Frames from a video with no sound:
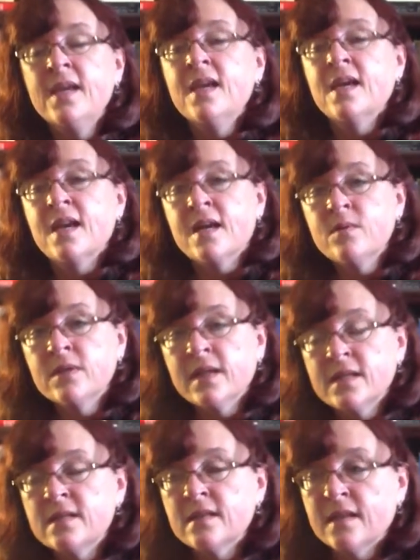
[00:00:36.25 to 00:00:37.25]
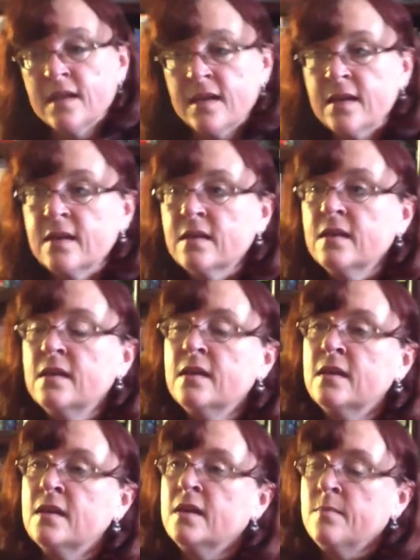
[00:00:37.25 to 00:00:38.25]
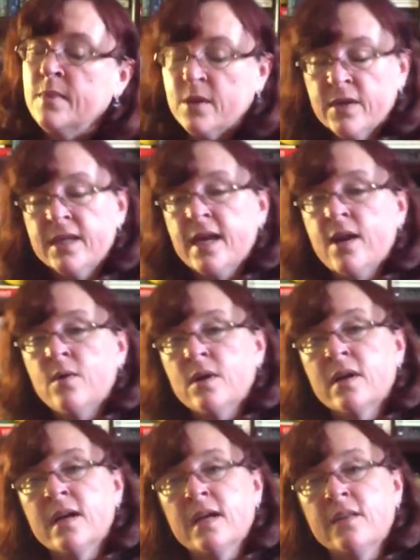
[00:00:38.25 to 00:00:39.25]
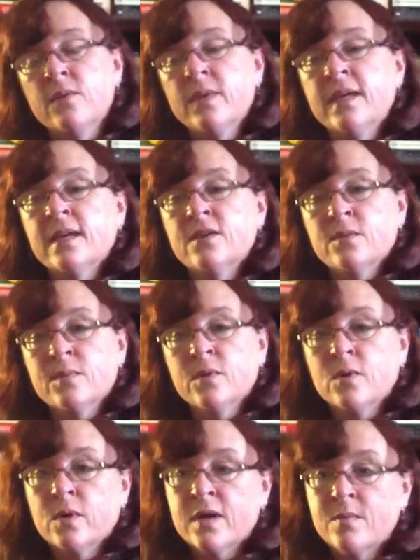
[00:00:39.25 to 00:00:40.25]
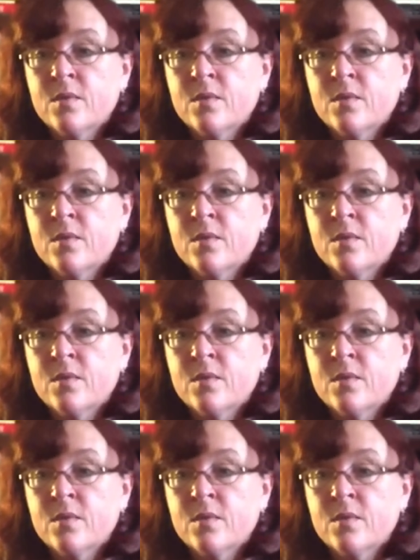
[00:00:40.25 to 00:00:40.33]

And I would like to thank Mary Dower and the Weekender program,